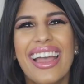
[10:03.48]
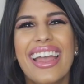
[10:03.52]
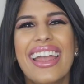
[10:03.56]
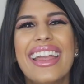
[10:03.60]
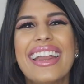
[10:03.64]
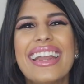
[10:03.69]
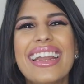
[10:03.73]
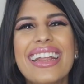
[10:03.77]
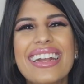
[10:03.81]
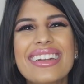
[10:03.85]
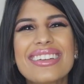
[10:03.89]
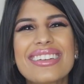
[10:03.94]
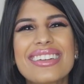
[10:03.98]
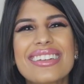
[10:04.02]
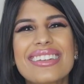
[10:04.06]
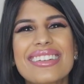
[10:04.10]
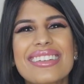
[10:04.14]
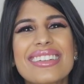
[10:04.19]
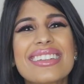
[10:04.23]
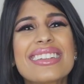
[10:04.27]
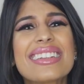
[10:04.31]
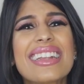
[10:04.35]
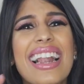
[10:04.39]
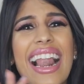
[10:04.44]
He literally
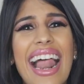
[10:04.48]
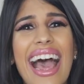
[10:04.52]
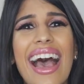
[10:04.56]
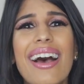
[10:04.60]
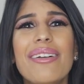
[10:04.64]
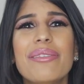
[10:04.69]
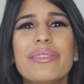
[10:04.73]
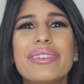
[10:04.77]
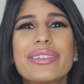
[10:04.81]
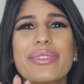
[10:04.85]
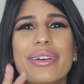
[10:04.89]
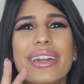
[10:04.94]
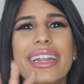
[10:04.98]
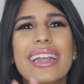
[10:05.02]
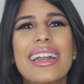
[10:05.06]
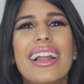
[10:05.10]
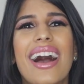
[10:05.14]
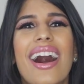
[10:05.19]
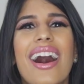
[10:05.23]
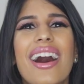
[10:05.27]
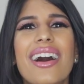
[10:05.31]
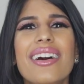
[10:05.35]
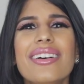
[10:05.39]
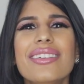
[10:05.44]
just claps when he
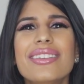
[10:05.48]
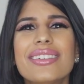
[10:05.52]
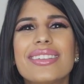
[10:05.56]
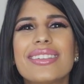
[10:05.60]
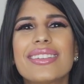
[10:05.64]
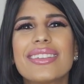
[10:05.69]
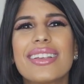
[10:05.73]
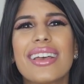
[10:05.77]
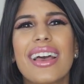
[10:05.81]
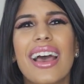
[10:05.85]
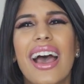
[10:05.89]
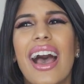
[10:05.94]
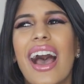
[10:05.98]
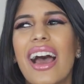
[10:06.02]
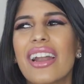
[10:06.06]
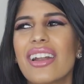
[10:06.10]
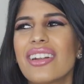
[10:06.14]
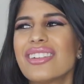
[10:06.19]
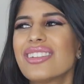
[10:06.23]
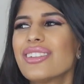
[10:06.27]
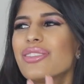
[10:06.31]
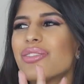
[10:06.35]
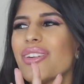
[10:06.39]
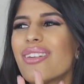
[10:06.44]
laughs, and
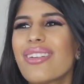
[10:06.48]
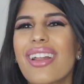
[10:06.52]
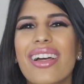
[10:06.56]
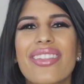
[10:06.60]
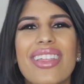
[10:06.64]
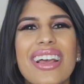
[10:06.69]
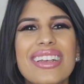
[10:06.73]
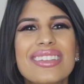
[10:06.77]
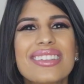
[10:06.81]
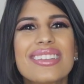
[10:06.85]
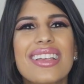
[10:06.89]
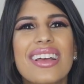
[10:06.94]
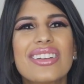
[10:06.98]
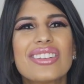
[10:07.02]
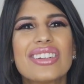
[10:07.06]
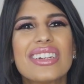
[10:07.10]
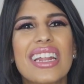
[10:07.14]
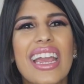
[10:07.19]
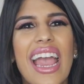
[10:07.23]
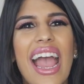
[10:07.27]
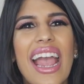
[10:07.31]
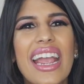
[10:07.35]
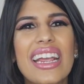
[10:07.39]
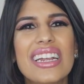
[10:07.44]
I just feel like that's such
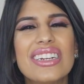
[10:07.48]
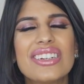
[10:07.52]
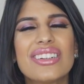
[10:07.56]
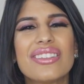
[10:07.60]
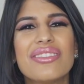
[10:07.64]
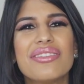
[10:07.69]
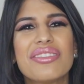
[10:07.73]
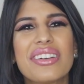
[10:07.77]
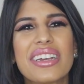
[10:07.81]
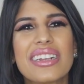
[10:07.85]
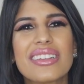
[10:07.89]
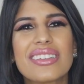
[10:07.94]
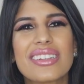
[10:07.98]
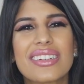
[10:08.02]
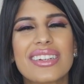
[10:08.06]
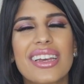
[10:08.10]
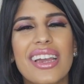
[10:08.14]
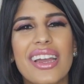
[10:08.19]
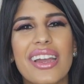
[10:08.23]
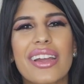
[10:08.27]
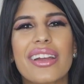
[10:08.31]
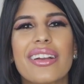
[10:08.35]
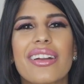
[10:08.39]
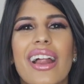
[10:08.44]
an Asian thing to
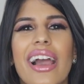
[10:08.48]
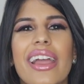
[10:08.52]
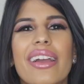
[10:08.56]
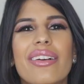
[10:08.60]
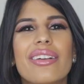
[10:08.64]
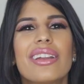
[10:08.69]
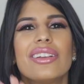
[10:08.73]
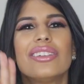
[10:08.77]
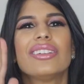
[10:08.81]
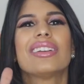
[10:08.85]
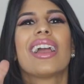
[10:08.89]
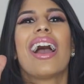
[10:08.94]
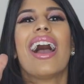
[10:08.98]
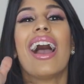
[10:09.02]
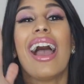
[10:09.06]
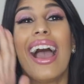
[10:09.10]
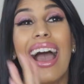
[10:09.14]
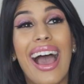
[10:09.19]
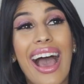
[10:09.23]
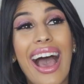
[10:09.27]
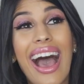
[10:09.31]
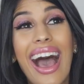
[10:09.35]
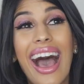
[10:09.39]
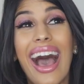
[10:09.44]
do. Like he'll literally go
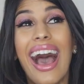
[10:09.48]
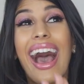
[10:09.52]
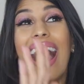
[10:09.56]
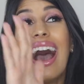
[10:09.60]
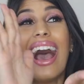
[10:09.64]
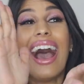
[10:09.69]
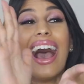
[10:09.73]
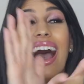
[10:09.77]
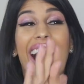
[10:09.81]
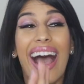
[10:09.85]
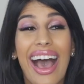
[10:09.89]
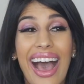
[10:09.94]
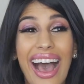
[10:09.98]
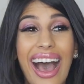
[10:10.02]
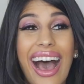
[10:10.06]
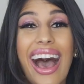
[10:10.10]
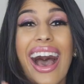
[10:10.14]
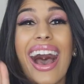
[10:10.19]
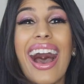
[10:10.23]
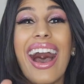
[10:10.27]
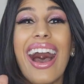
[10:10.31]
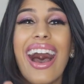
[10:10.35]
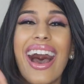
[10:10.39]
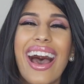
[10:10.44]

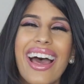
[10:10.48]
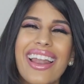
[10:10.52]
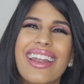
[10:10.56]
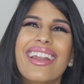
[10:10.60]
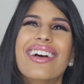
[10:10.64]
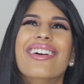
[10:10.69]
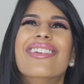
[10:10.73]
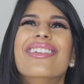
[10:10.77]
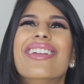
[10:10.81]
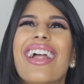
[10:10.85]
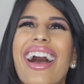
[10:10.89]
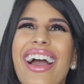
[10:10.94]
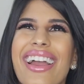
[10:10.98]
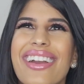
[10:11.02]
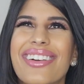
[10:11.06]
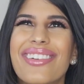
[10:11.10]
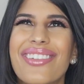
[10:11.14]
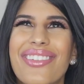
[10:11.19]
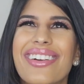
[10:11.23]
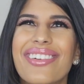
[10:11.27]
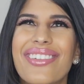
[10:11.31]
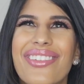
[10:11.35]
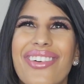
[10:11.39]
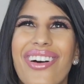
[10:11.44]
and I'm
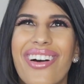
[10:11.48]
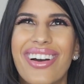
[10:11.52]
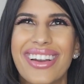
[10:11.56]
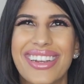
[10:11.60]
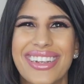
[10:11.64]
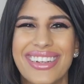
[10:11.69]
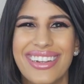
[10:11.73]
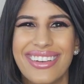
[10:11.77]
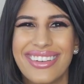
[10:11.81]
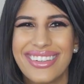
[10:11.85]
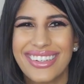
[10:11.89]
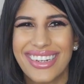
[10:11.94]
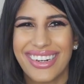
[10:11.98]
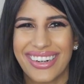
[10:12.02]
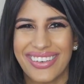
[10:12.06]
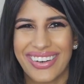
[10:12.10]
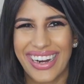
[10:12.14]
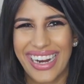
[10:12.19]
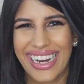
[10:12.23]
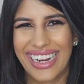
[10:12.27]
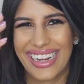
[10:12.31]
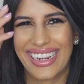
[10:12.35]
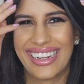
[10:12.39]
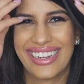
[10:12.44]
like, what are you
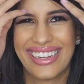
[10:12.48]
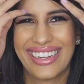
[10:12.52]
doing?